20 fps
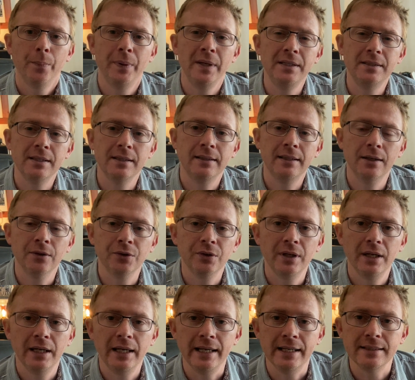Peter
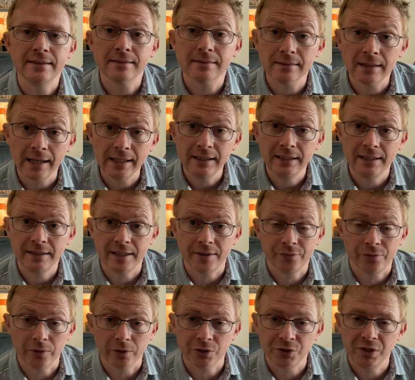done it slightly
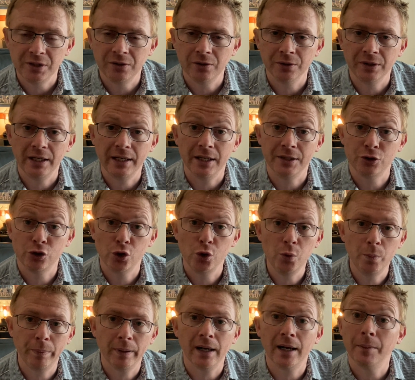different because he'd done it a
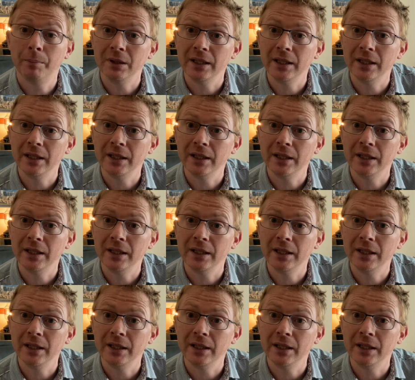two-part.